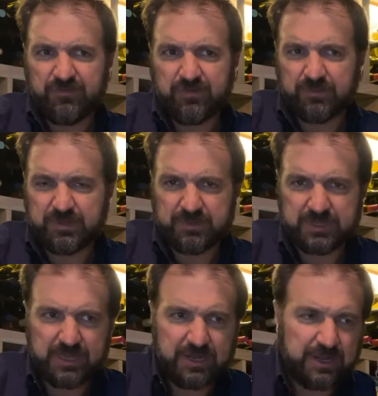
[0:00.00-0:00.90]
from the
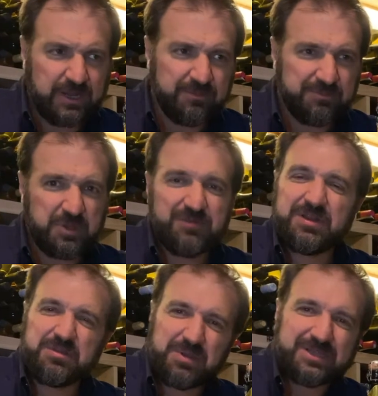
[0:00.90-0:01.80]
Madeira, even
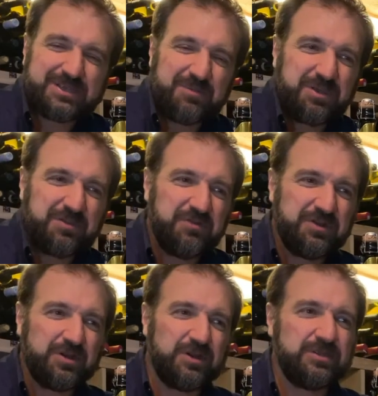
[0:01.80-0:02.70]
the balsamic vinegar.